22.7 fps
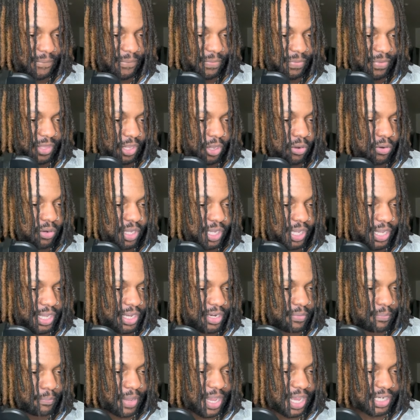Okay, the
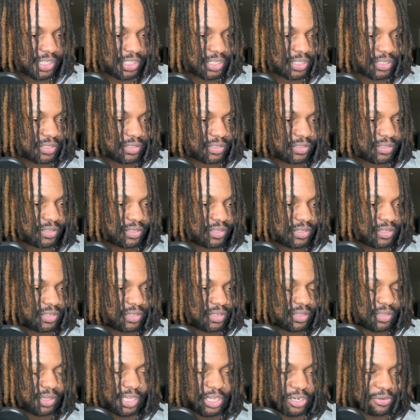matching
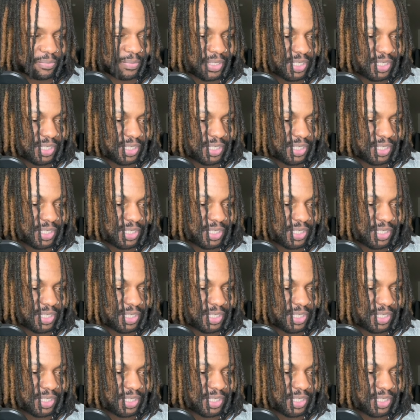Letterman